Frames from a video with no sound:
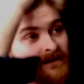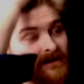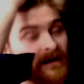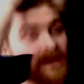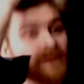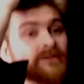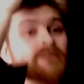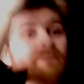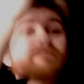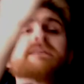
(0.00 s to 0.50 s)
how you
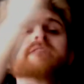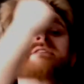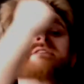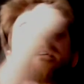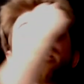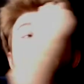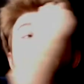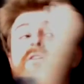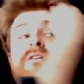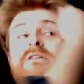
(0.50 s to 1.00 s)
hunt them, that's how
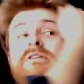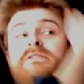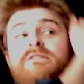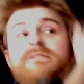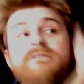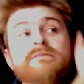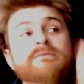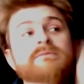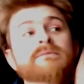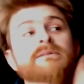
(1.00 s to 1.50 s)
you herd
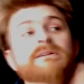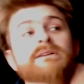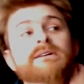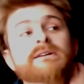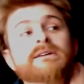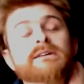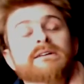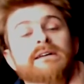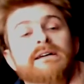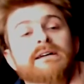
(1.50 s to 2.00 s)
them.
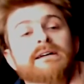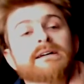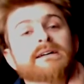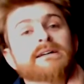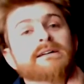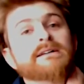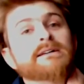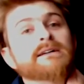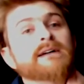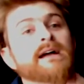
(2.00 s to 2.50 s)

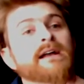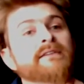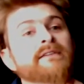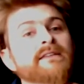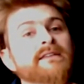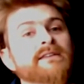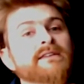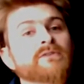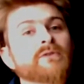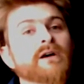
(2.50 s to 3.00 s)
And I
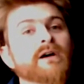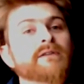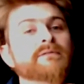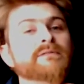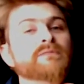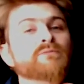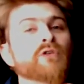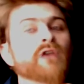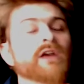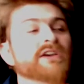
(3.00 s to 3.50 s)
think
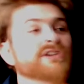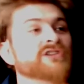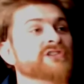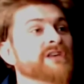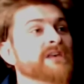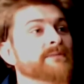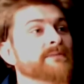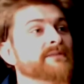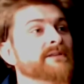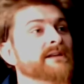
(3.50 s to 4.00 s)
it's more like
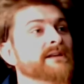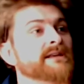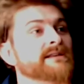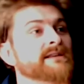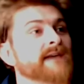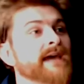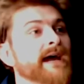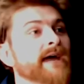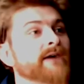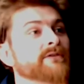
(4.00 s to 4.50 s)
sheep than it
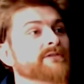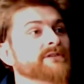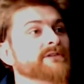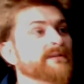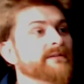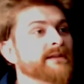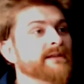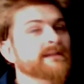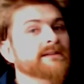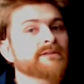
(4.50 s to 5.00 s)
is cows.
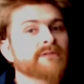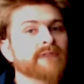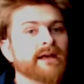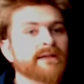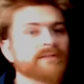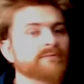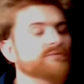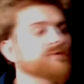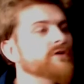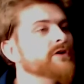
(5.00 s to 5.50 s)
You
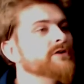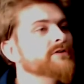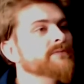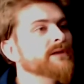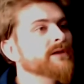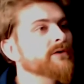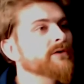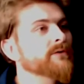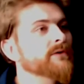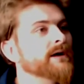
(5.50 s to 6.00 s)
let them roam
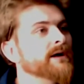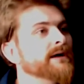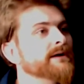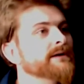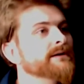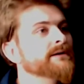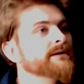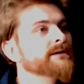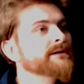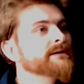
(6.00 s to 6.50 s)
a long
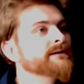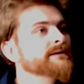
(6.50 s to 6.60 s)
way.